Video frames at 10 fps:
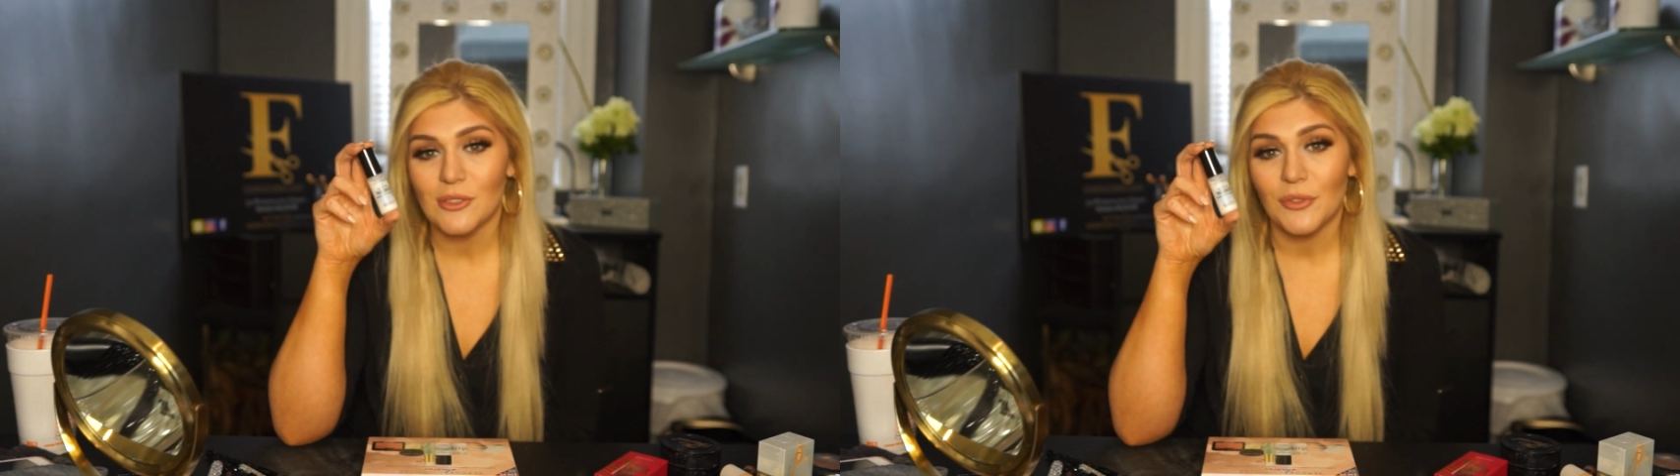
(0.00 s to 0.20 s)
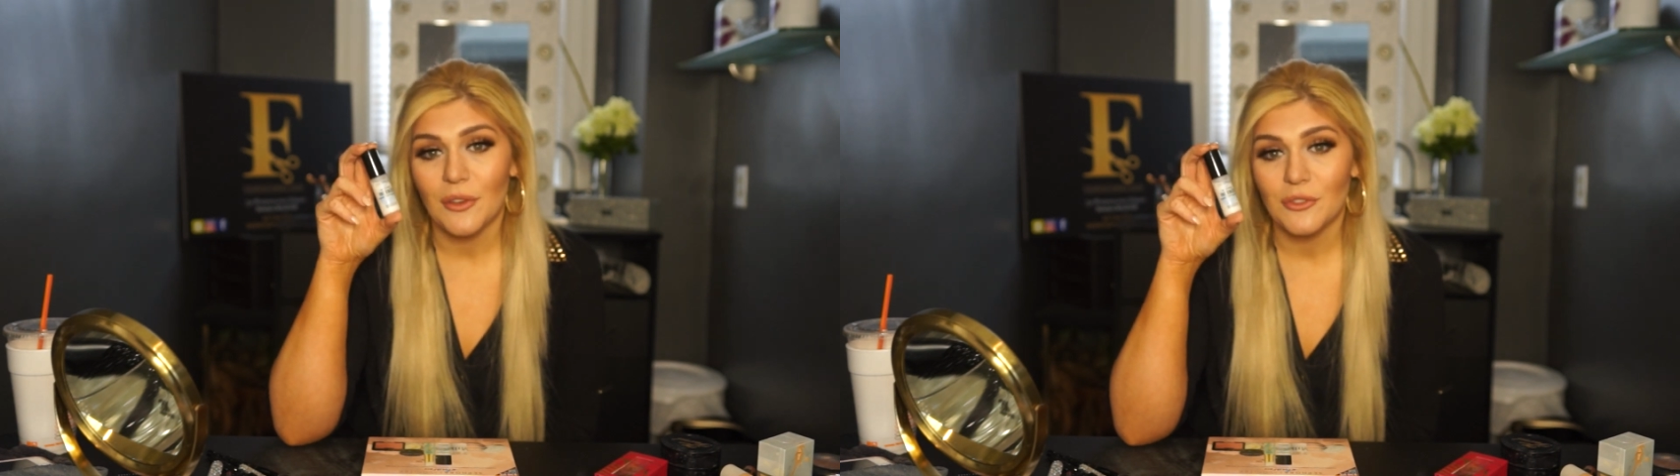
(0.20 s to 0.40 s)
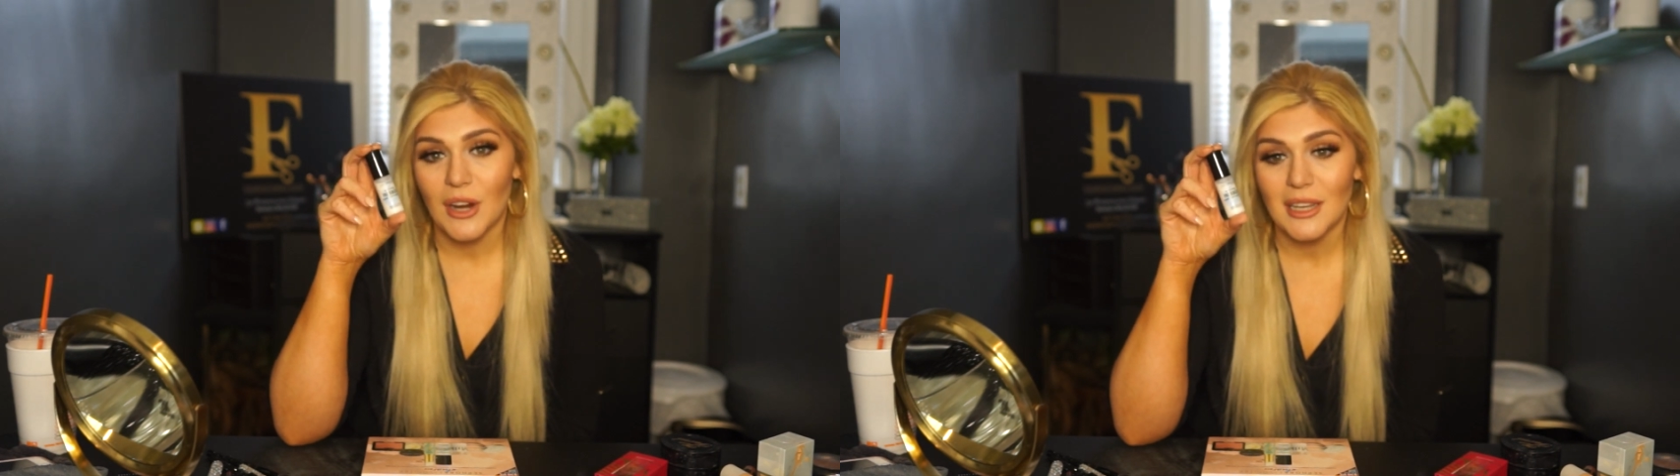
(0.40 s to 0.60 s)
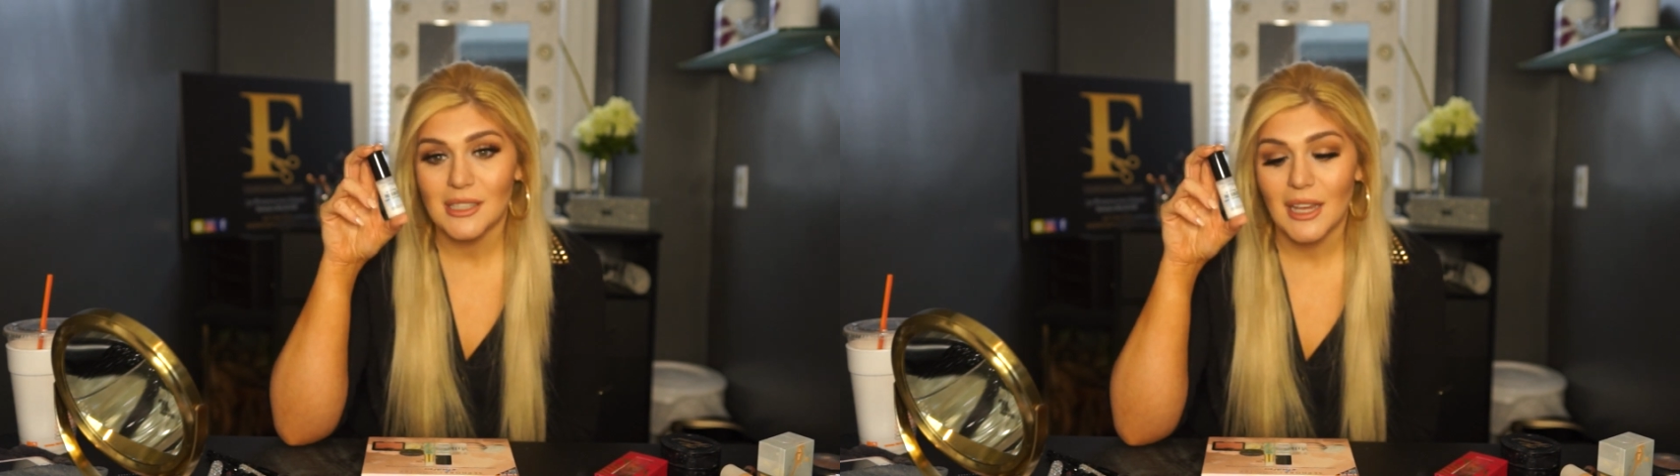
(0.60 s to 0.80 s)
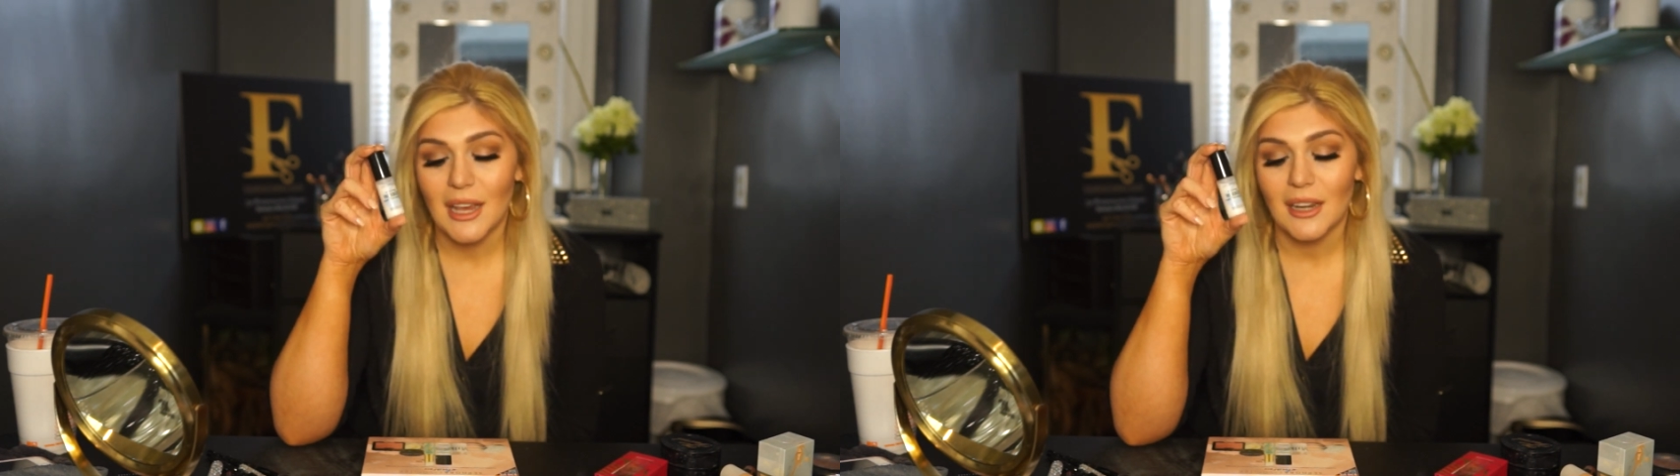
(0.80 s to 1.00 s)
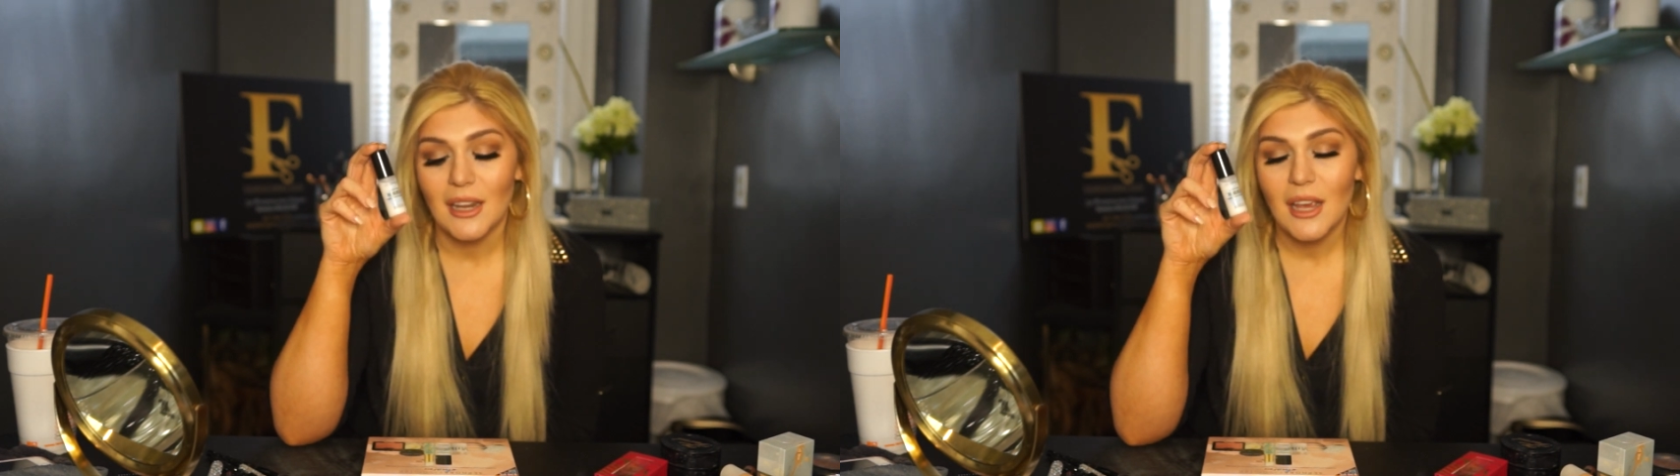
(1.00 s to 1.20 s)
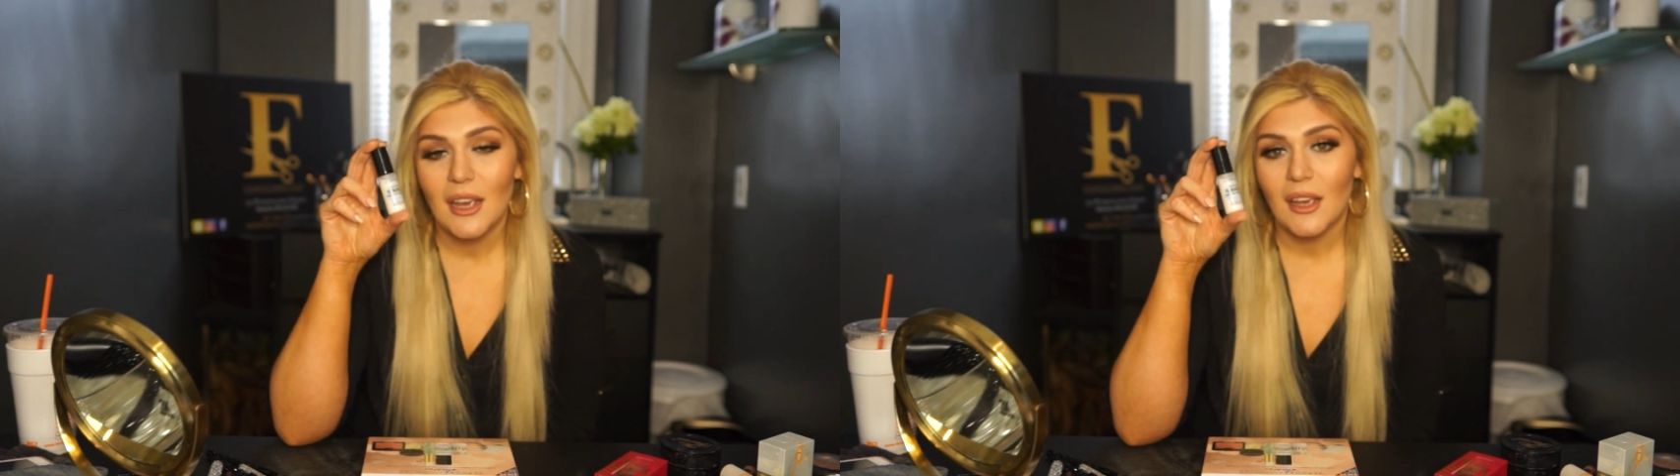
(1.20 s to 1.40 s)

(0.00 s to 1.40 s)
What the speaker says: So if you have dry skin,